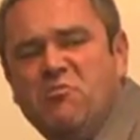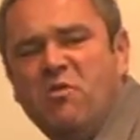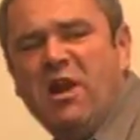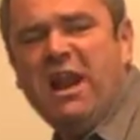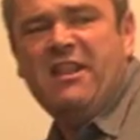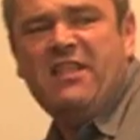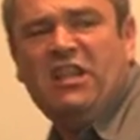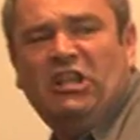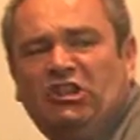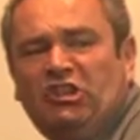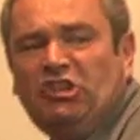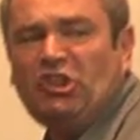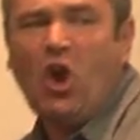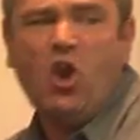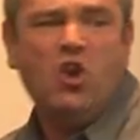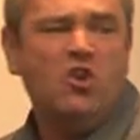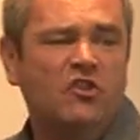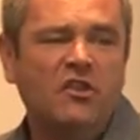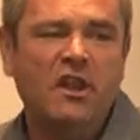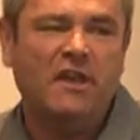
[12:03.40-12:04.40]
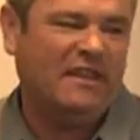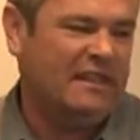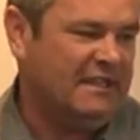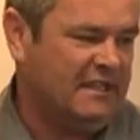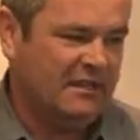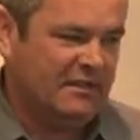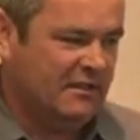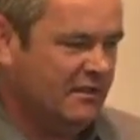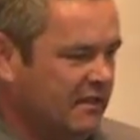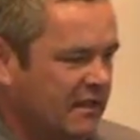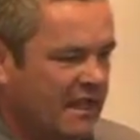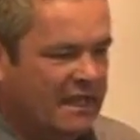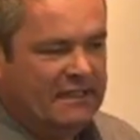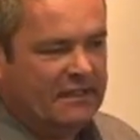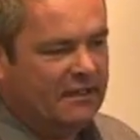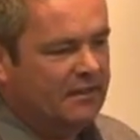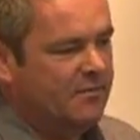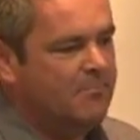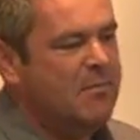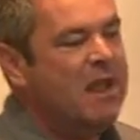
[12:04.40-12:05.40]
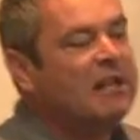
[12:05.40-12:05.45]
went and they shot. No, they didn't.